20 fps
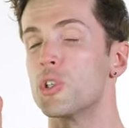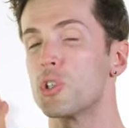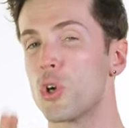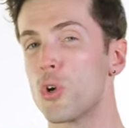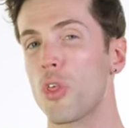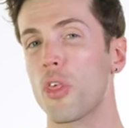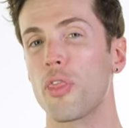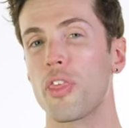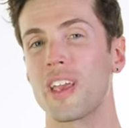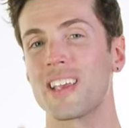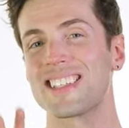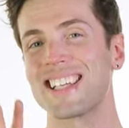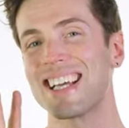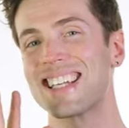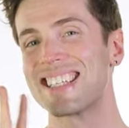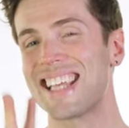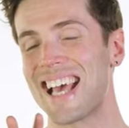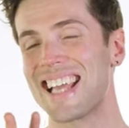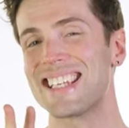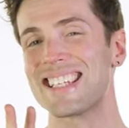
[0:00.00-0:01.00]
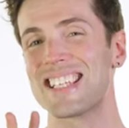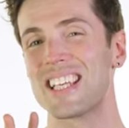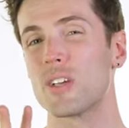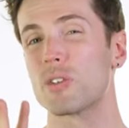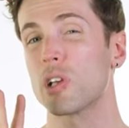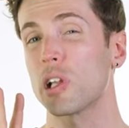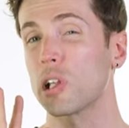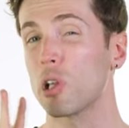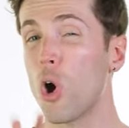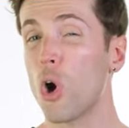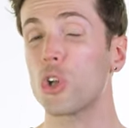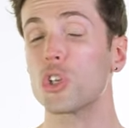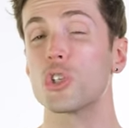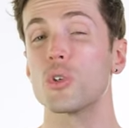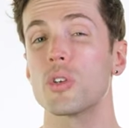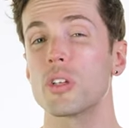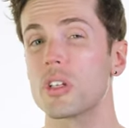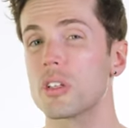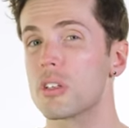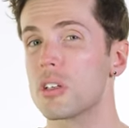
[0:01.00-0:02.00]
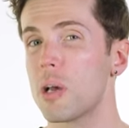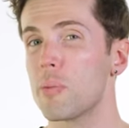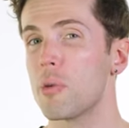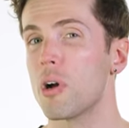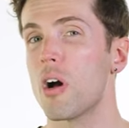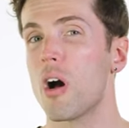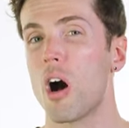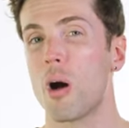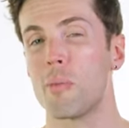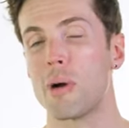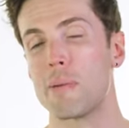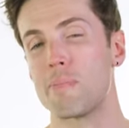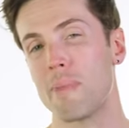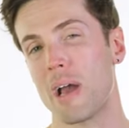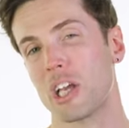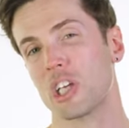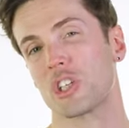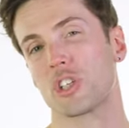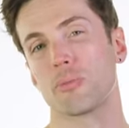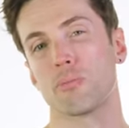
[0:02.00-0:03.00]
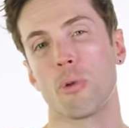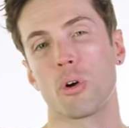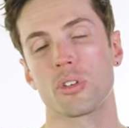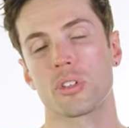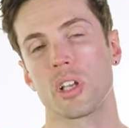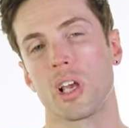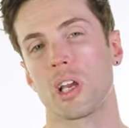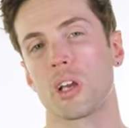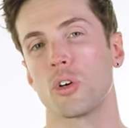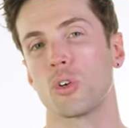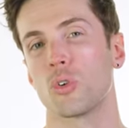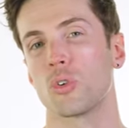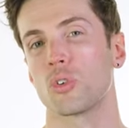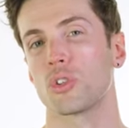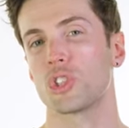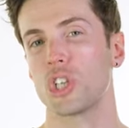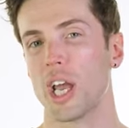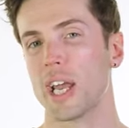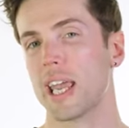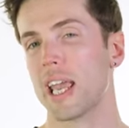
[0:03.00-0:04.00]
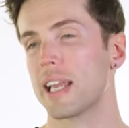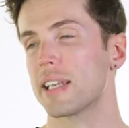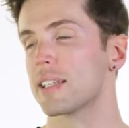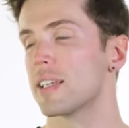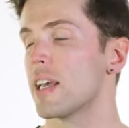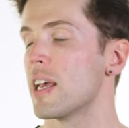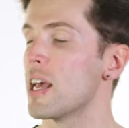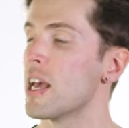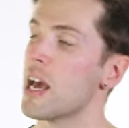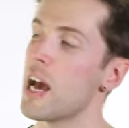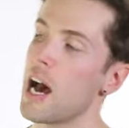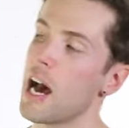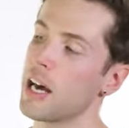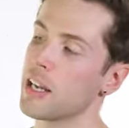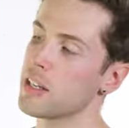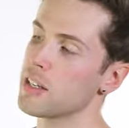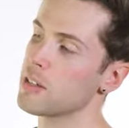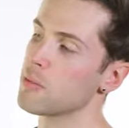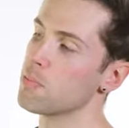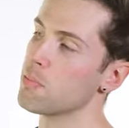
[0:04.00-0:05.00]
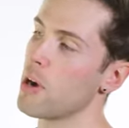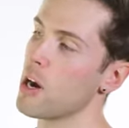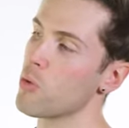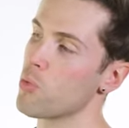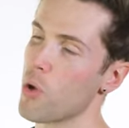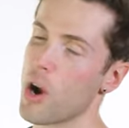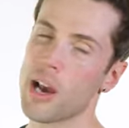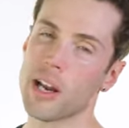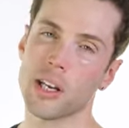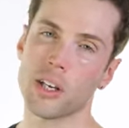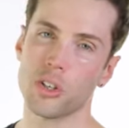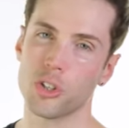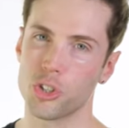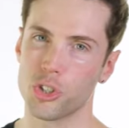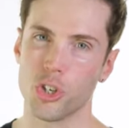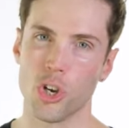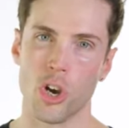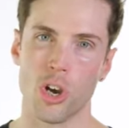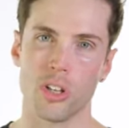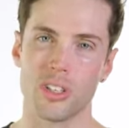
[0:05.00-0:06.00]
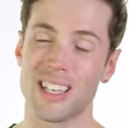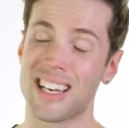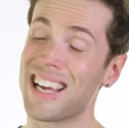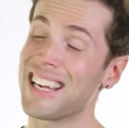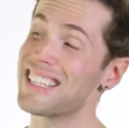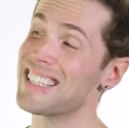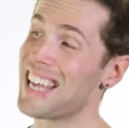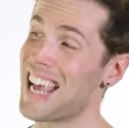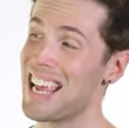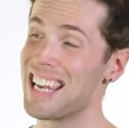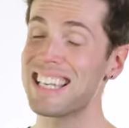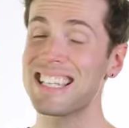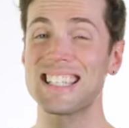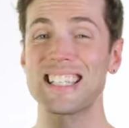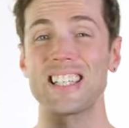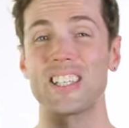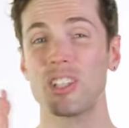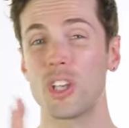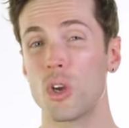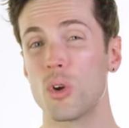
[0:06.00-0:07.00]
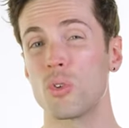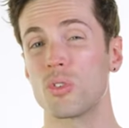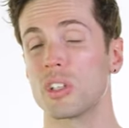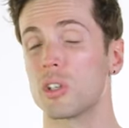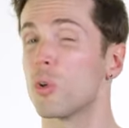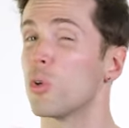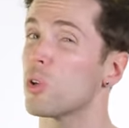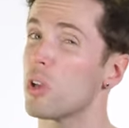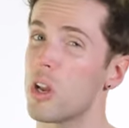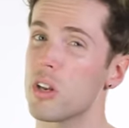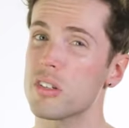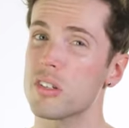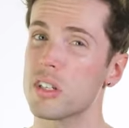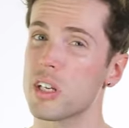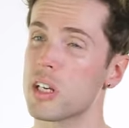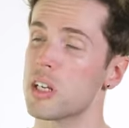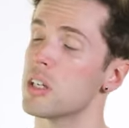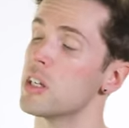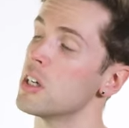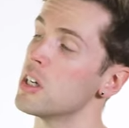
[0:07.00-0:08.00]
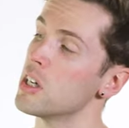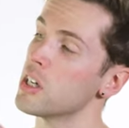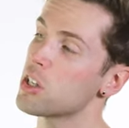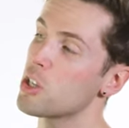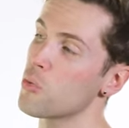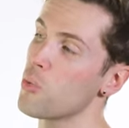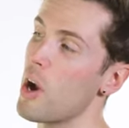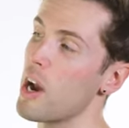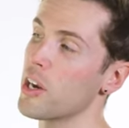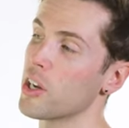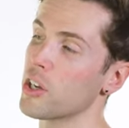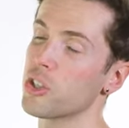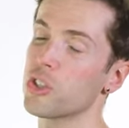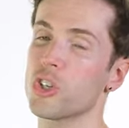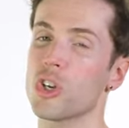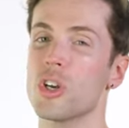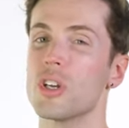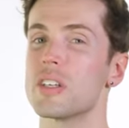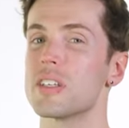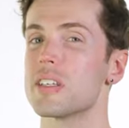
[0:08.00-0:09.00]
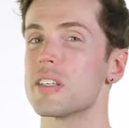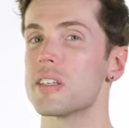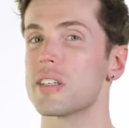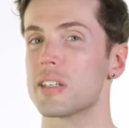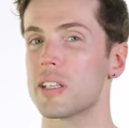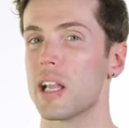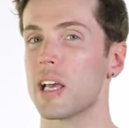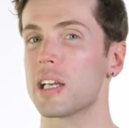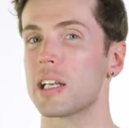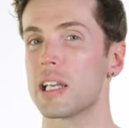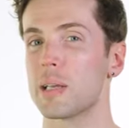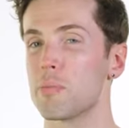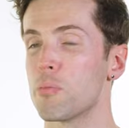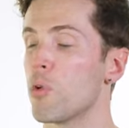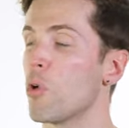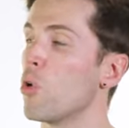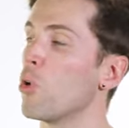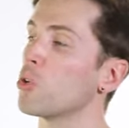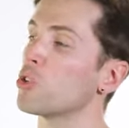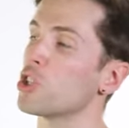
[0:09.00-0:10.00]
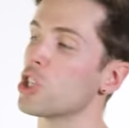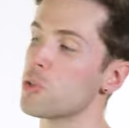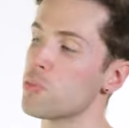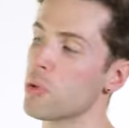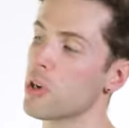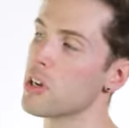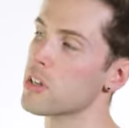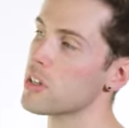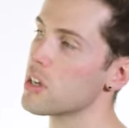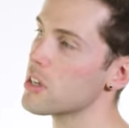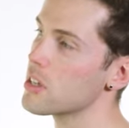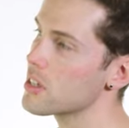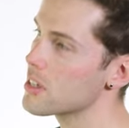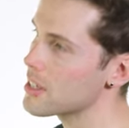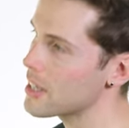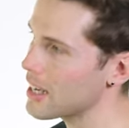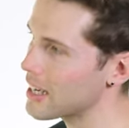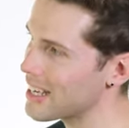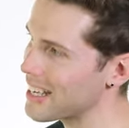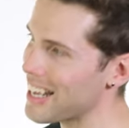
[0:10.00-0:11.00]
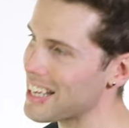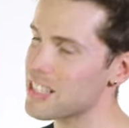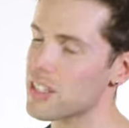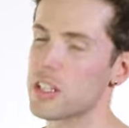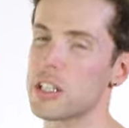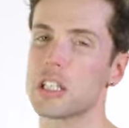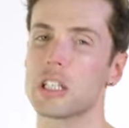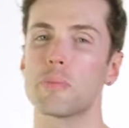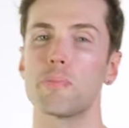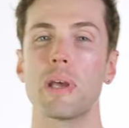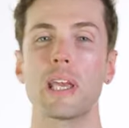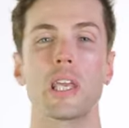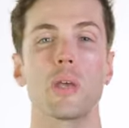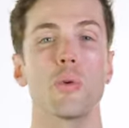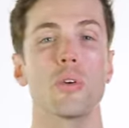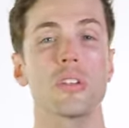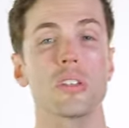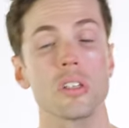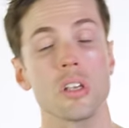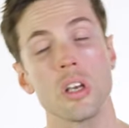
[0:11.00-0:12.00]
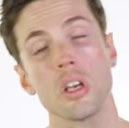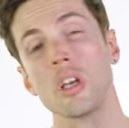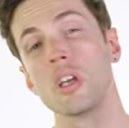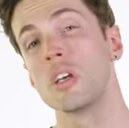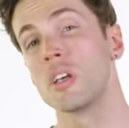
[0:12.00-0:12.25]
two of the things I tend to use a lot during the summer are my mesh motorcycle jacket and my riding shirt. And I tend to use, in all honesty, the riding shirt slightly more just because it is slightly less conspicuous,